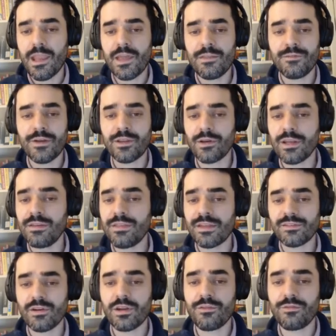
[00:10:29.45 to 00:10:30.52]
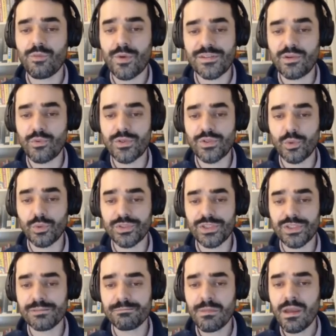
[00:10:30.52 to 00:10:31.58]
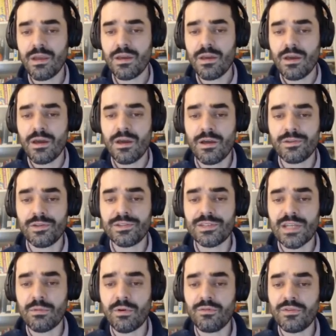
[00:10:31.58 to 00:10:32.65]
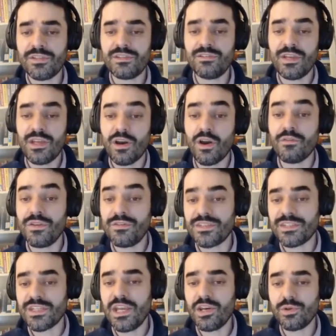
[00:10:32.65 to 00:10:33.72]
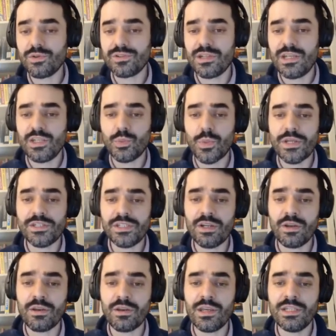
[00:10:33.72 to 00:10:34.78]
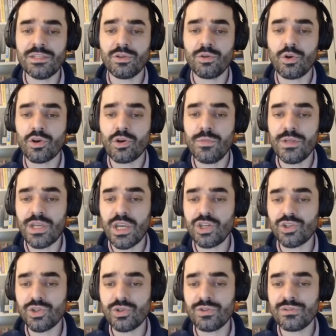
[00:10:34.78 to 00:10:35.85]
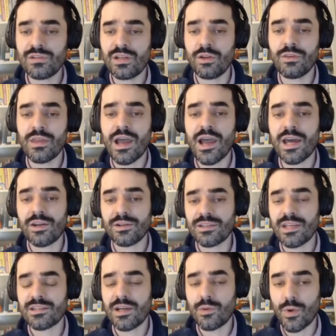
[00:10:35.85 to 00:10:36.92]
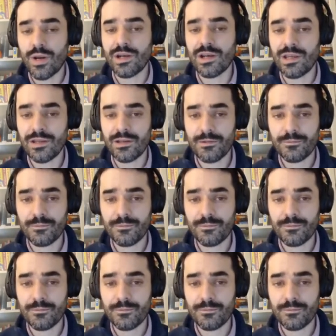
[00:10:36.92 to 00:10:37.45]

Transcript: And finally, there's a lot of wasted resources. The time of investigators is wasted on internal communications and on ad hoc data wrangling.